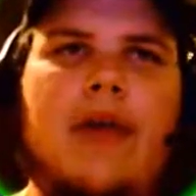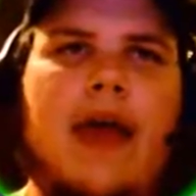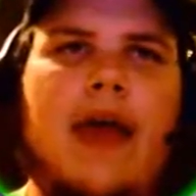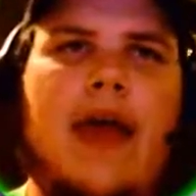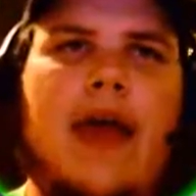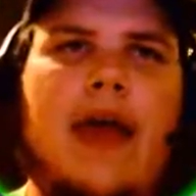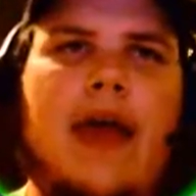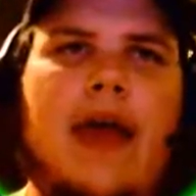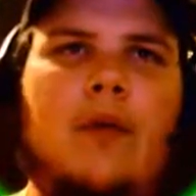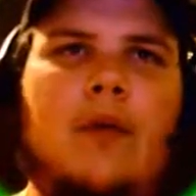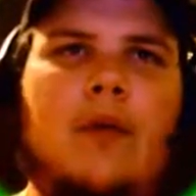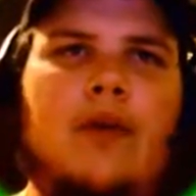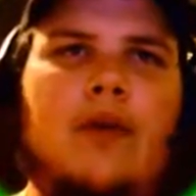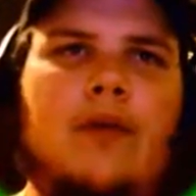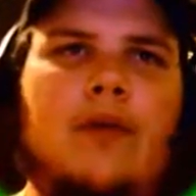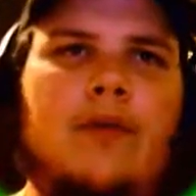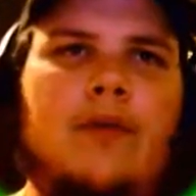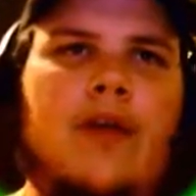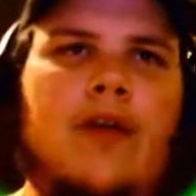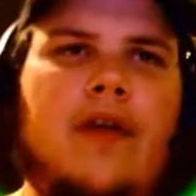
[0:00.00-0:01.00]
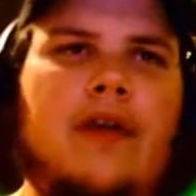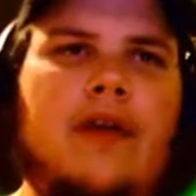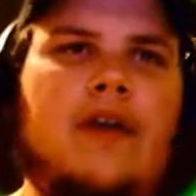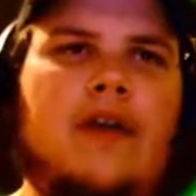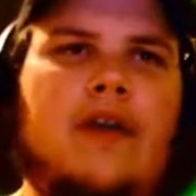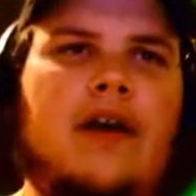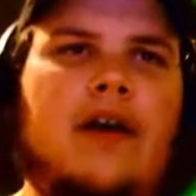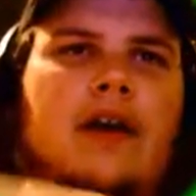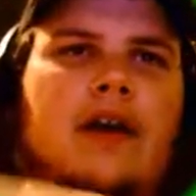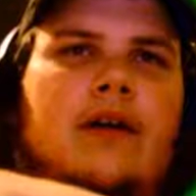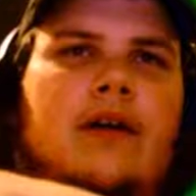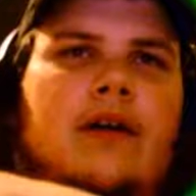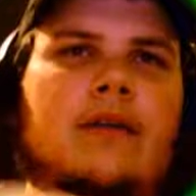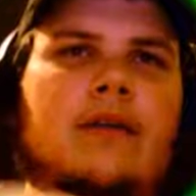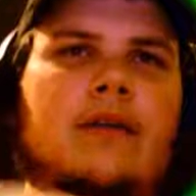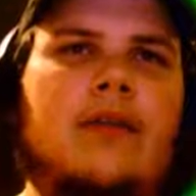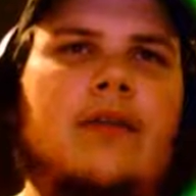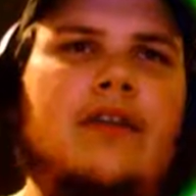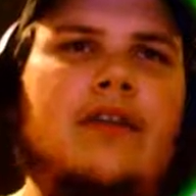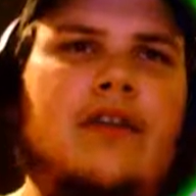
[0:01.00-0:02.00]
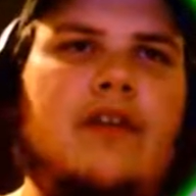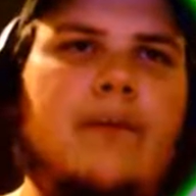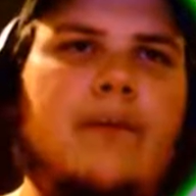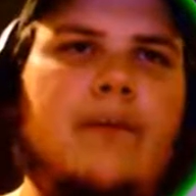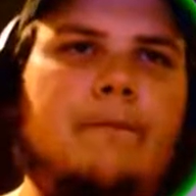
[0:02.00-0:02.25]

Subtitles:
and we're gonna protect Blaziken.